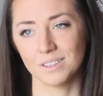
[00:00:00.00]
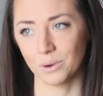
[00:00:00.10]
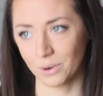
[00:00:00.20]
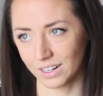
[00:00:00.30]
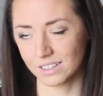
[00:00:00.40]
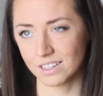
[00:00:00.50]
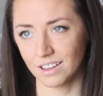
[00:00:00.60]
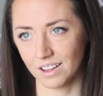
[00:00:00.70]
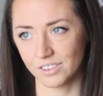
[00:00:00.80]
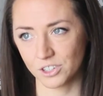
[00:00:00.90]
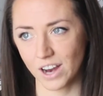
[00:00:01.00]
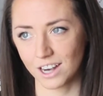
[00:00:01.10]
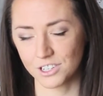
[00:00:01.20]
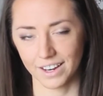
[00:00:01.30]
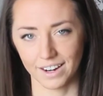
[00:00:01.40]
so according to the law of
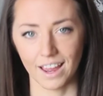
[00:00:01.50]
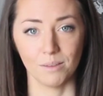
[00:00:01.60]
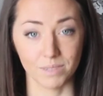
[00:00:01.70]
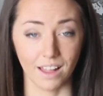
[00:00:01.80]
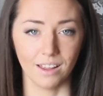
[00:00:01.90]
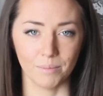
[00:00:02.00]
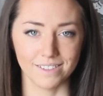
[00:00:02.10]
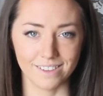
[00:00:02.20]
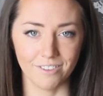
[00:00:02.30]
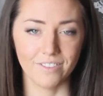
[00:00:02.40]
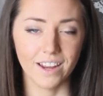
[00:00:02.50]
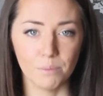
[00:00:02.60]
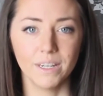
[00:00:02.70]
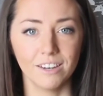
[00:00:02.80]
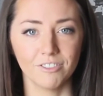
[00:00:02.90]
attraction, I'm telling myself that
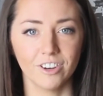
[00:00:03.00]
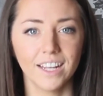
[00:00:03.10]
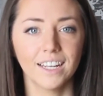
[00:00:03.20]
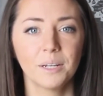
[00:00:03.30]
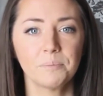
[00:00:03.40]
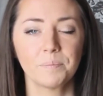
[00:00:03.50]
I'm a neat freak.